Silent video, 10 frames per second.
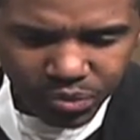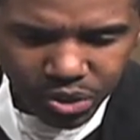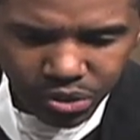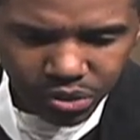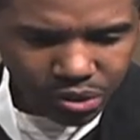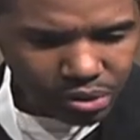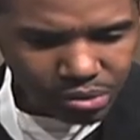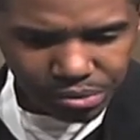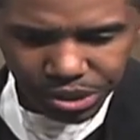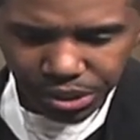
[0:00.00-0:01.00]
yeah.
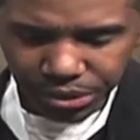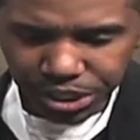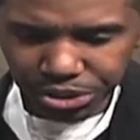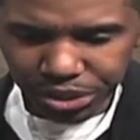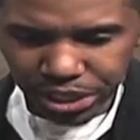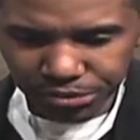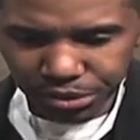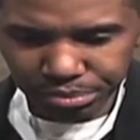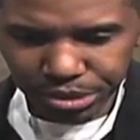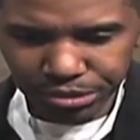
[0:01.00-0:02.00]
so, you know, they
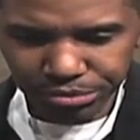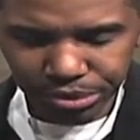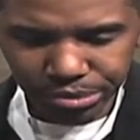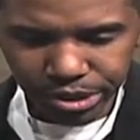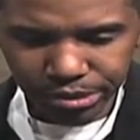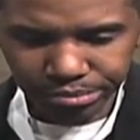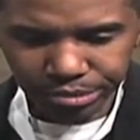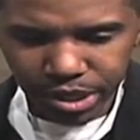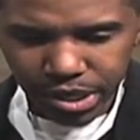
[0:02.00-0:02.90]
transferred me from, um,